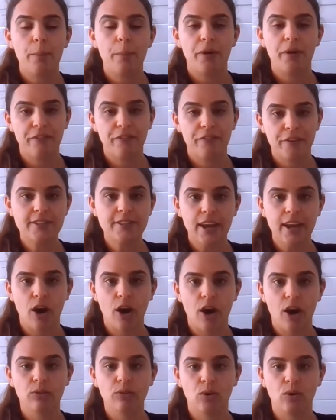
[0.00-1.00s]
But firstly,
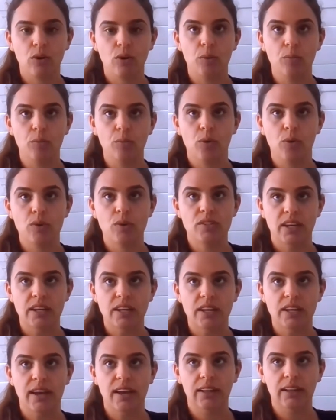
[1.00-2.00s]
I'll talk in more
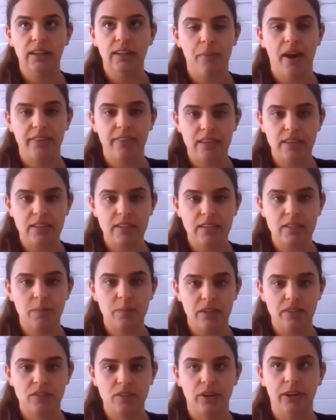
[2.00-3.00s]
detail about the
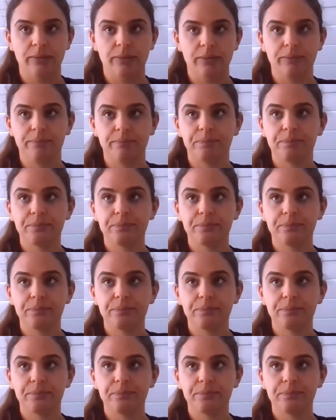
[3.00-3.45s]
expense screen.